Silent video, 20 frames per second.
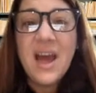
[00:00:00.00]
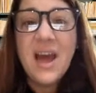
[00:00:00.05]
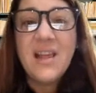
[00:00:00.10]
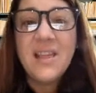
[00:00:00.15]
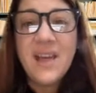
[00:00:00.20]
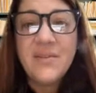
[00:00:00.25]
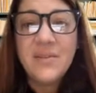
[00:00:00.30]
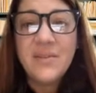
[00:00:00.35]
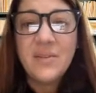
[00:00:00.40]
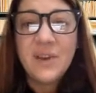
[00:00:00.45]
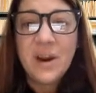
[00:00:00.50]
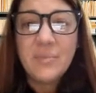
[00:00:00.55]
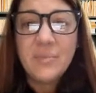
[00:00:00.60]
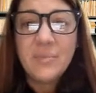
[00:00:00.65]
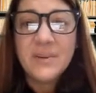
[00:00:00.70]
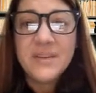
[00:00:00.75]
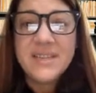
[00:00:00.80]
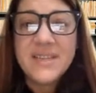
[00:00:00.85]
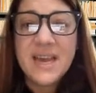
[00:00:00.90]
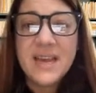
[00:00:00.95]
A level
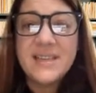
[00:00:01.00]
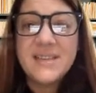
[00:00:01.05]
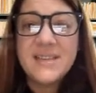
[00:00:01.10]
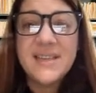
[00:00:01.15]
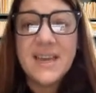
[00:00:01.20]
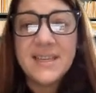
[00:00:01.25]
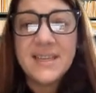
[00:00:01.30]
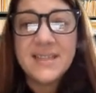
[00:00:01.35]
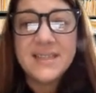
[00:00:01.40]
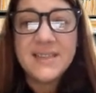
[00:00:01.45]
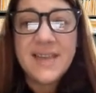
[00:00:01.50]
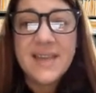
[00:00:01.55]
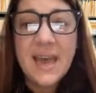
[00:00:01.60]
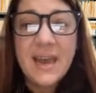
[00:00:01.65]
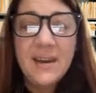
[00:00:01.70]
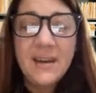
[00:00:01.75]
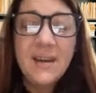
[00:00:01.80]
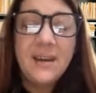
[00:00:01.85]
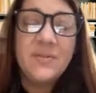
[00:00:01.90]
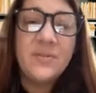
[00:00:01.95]
represents a
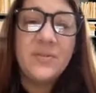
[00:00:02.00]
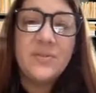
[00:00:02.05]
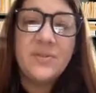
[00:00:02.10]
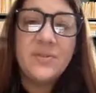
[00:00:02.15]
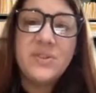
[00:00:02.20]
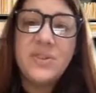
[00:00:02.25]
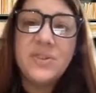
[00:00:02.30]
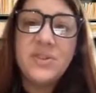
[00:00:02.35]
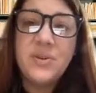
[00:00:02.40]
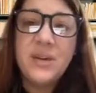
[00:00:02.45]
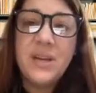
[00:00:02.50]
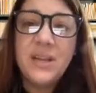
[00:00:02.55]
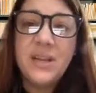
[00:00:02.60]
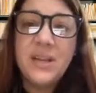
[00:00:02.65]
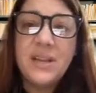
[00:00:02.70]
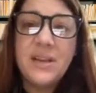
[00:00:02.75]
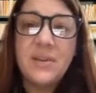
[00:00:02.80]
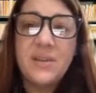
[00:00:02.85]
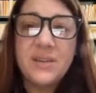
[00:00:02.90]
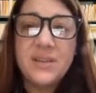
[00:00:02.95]
set of student
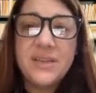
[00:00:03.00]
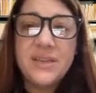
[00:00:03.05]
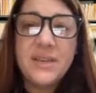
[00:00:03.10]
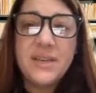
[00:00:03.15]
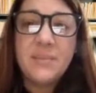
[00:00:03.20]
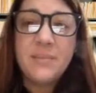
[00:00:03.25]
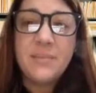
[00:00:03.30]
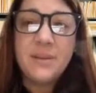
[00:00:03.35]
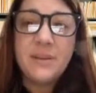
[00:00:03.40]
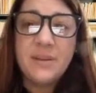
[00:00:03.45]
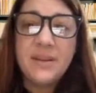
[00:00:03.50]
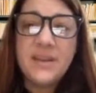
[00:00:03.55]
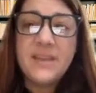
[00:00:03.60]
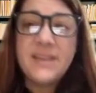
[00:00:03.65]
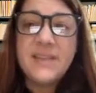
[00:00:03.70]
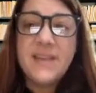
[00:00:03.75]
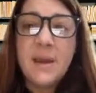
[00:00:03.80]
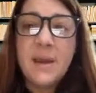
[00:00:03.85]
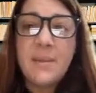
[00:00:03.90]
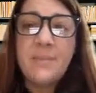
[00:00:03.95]
literacy
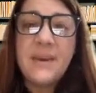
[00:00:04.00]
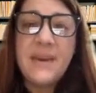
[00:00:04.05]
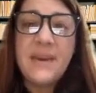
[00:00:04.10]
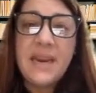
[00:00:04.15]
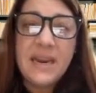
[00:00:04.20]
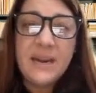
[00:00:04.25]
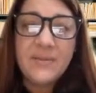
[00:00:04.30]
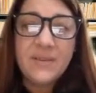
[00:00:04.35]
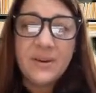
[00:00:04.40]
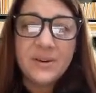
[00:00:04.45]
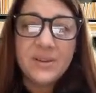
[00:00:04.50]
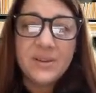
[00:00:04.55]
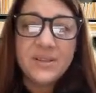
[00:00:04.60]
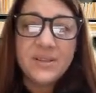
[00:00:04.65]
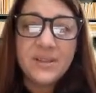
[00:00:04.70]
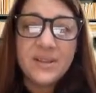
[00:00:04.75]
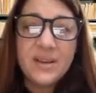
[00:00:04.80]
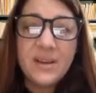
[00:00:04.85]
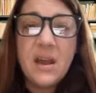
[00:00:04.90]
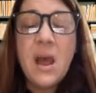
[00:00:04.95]
abilities and
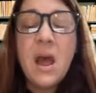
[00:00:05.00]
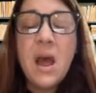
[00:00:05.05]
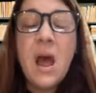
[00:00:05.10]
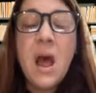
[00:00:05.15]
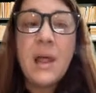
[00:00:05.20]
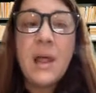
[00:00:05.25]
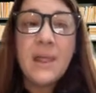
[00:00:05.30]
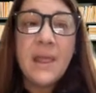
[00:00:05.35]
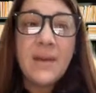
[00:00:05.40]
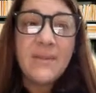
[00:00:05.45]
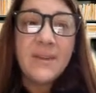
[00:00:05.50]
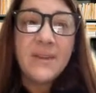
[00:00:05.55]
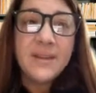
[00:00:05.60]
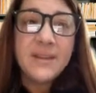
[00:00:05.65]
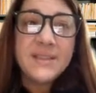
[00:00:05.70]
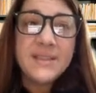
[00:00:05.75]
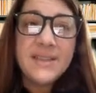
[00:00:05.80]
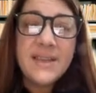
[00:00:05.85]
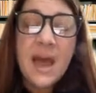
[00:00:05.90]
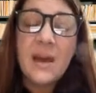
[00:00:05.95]
behaviors. A level
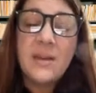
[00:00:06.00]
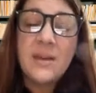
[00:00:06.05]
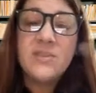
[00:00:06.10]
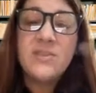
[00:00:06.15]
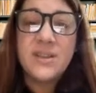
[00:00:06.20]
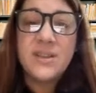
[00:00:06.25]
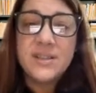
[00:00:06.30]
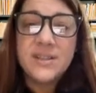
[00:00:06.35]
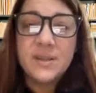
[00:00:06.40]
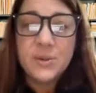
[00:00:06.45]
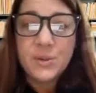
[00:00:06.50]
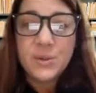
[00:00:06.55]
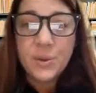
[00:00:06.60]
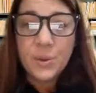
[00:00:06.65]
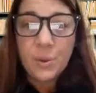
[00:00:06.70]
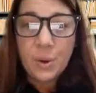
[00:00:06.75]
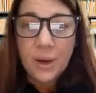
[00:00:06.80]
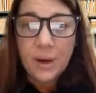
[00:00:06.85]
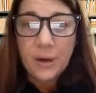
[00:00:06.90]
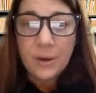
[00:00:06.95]
is not just a
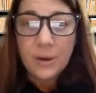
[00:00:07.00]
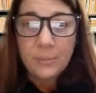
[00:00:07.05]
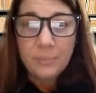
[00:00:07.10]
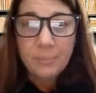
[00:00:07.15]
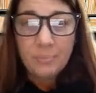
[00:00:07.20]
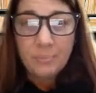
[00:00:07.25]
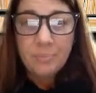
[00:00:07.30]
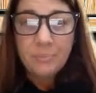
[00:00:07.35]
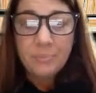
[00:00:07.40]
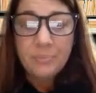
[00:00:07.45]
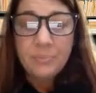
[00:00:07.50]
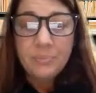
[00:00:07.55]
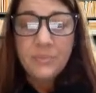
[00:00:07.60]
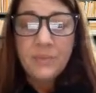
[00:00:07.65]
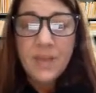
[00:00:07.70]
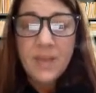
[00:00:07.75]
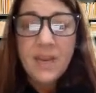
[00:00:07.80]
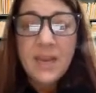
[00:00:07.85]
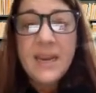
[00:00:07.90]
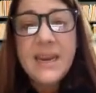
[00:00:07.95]
score.
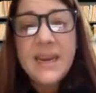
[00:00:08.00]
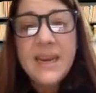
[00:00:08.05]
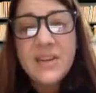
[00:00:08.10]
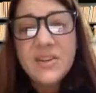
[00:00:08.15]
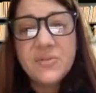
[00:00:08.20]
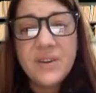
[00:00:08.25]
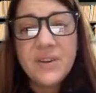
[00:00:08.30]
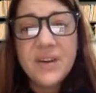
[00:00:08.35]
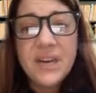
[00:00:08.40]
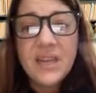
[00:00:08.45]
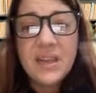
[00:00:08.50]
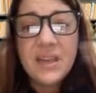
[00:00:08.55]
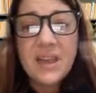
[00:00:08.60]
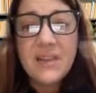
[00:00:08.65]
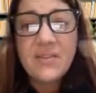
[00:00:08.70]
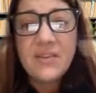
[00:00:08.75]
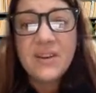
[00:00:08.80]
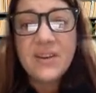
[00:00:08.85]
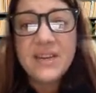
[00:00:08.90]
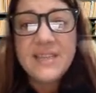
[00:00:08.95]
Each reading
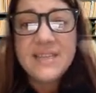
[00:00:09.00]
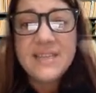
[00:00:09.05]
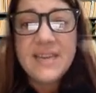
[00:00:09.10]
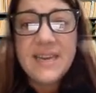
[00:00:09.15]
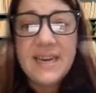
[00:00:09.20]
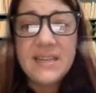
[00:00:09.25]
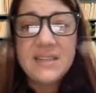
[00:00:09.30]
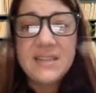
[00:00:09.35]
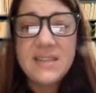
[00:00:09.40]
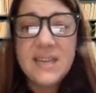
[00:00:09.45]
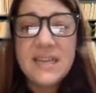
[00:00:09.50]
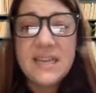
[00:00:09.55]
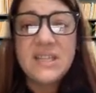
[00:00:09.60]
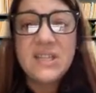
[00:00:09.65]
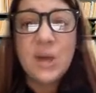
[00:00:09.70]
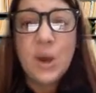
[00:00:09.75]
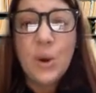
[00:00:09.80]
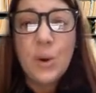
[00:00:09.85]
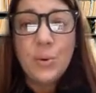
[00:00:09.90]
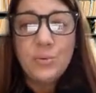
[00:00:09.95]
level contains
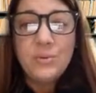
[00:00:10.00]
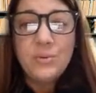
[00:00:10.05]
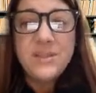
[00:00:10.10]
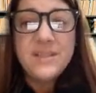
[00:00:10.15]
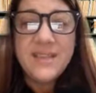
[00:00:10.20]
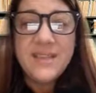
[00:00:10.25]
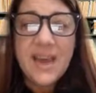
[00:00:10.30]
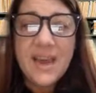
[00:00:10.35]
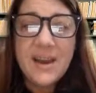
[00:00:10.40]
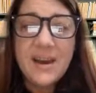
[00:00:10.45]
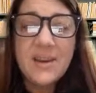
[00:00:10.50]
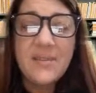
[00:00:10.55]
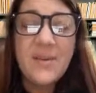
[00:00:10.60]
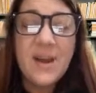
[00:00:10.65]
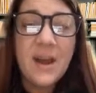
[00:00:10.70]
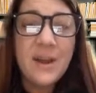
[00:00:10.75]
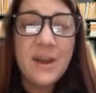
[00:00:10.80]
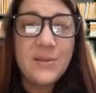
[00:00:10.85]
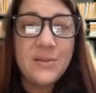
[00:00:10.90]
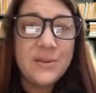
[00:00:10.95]
its own set of
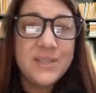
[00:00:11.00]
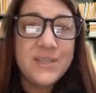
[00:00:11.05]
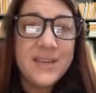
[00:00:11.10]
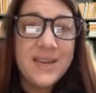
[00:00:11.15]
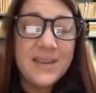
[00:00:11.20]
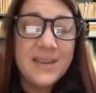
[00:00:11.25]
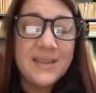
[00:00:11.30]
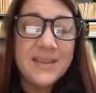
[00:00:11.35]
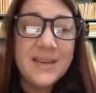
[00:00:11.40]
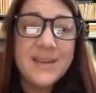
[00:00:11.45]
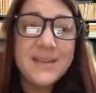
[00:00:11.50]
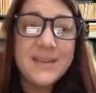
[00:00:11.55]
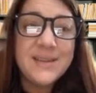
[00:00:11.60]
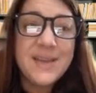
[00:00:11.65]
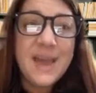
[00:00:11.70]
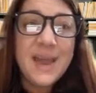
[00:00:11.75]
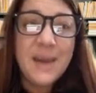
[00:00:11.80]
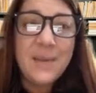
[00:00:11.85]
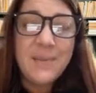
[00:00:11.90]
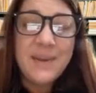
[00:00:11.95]
understandings
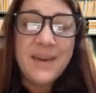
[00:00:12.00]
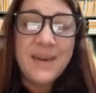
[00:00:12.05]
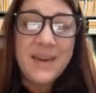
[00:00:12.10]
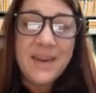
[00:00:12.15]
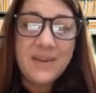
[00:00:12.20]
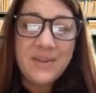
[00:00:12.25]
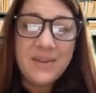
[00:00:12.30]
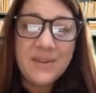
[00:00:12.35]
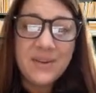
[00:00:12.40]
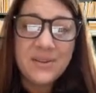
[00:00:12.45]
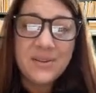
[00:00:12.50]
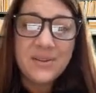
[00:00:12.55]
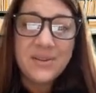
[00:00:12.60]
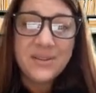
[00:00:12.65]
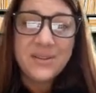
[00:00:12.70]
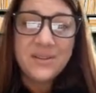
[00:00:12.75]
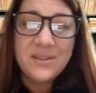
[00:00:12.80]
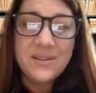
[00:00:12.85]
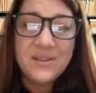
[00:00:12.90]
and behaviors.